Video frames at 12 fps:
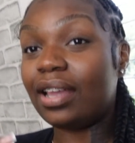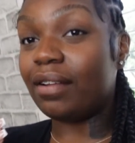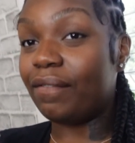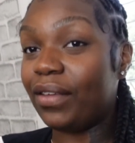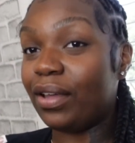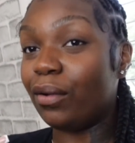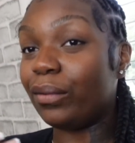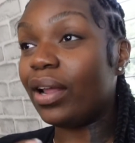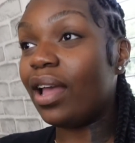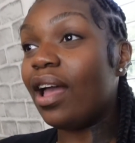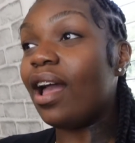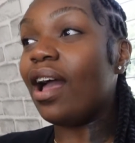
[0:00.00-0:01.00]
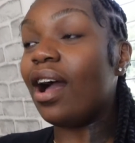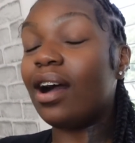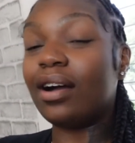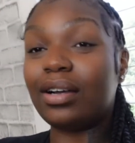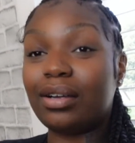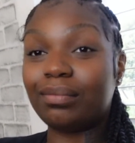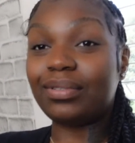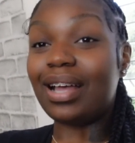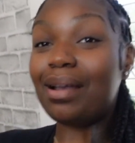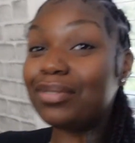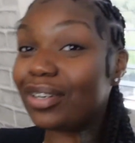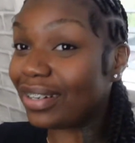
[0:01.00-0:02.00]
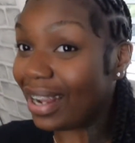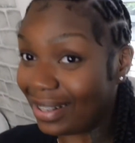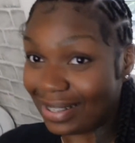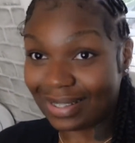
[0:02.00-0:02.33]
in the field. Um, times are not the